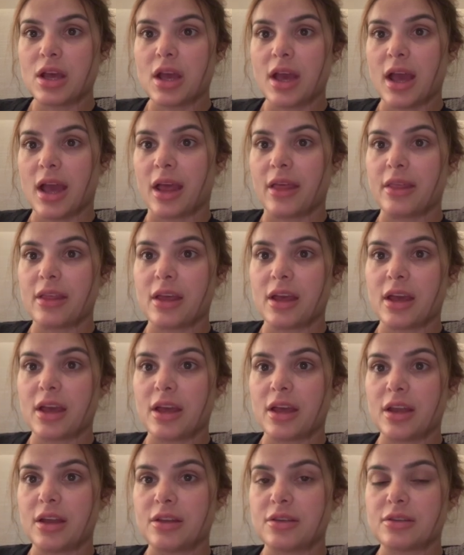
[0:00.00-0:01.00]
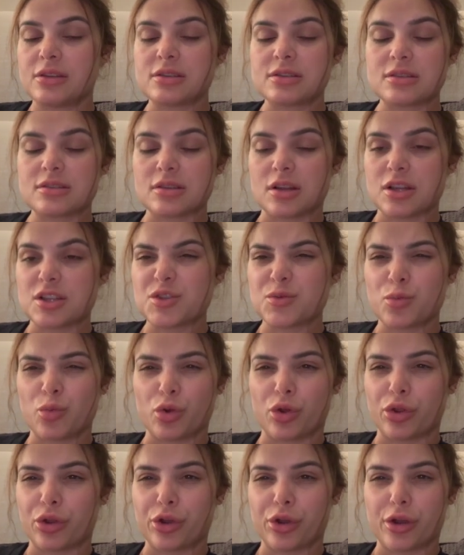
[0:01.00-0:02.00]
And then, this is not
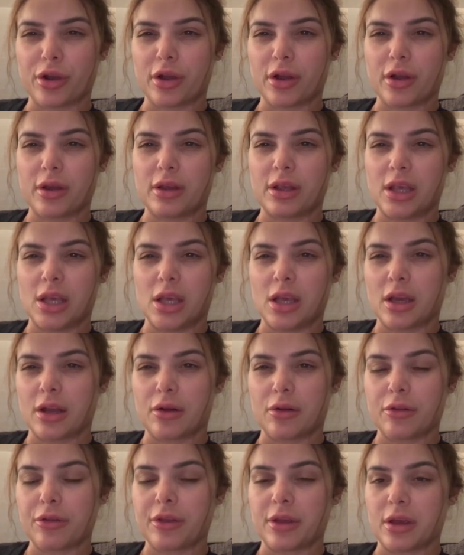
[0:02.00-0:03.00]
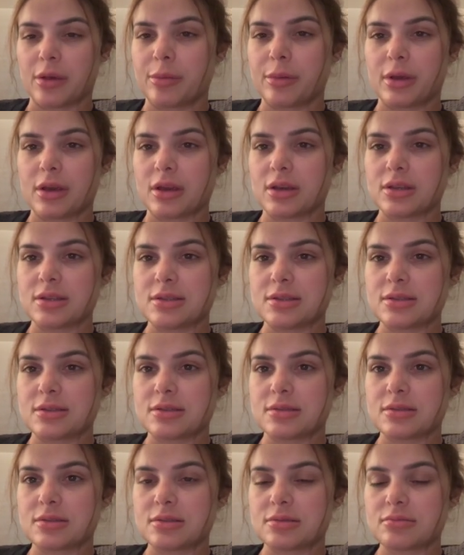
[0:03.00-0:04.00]
spoiler-y, I don't think,
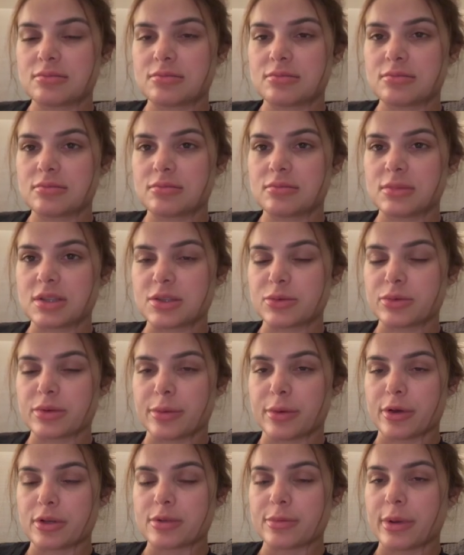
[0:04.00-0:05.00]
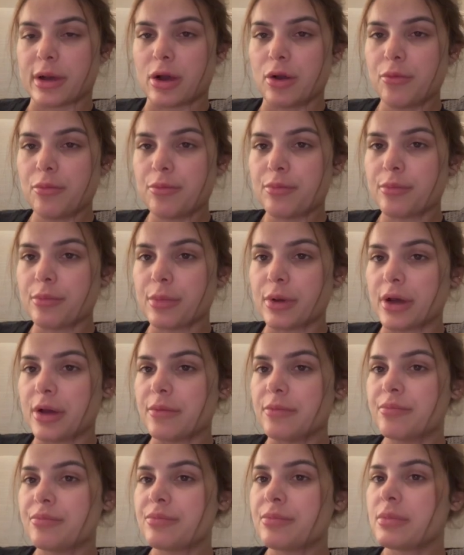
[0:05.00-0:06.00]
because this is what the book's about, but
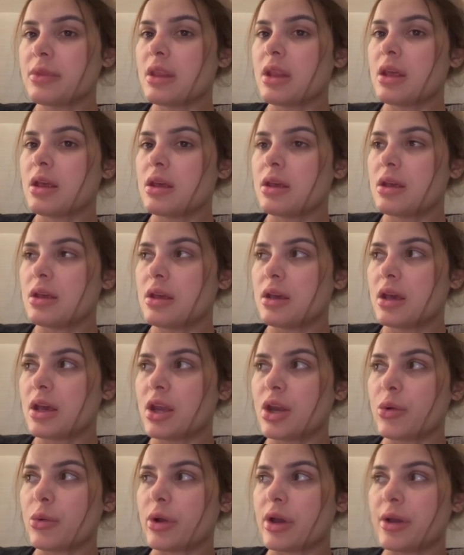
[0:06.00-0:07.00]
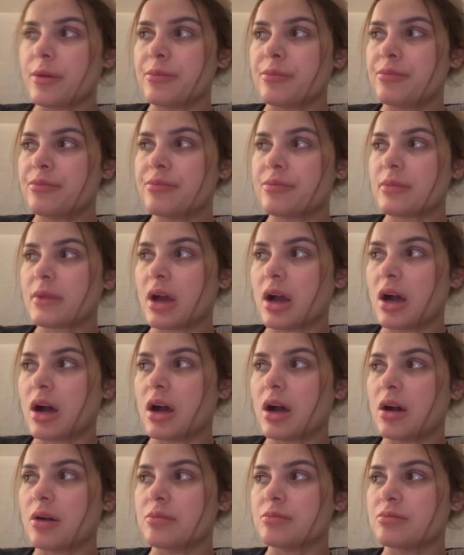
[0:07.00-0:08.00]
anyway,
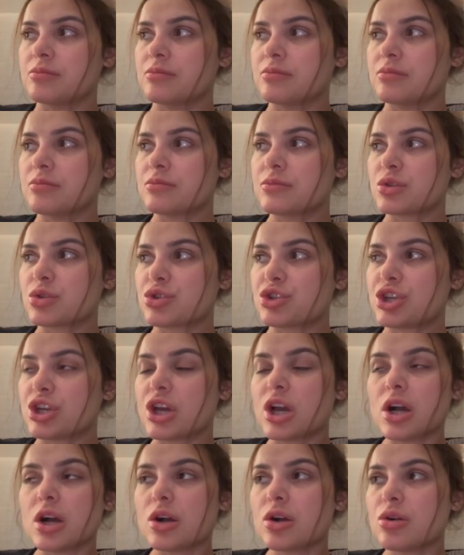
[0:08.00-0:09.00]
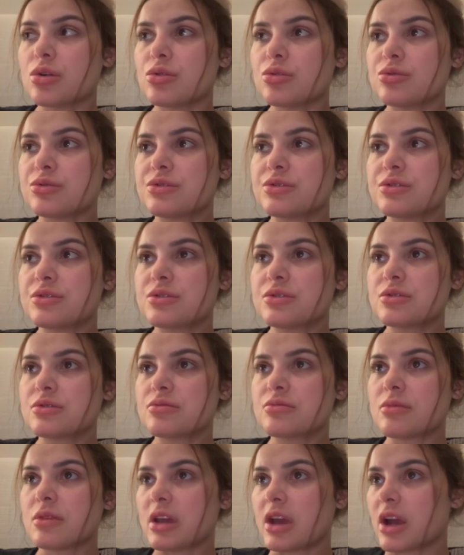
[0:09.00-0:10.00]
so she goes
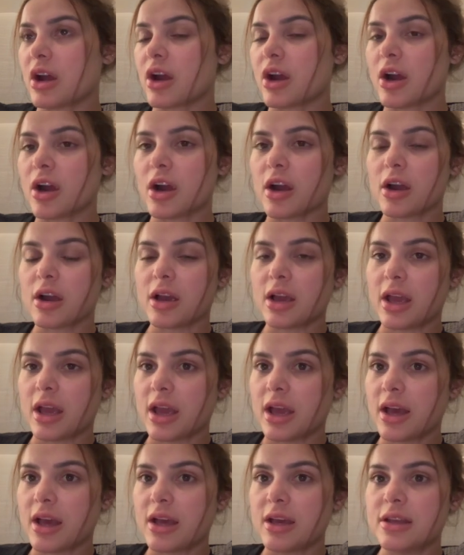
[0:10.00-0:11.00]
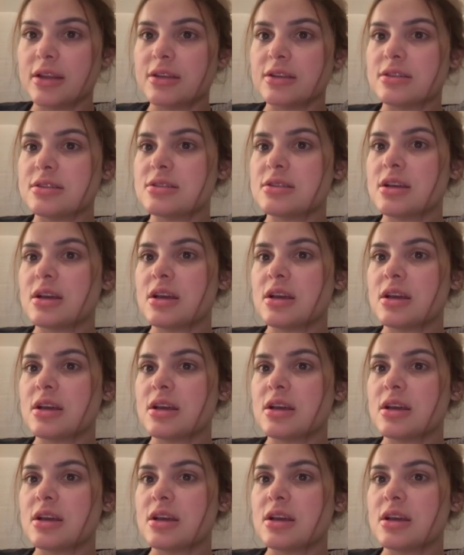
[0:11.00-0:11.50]
there, and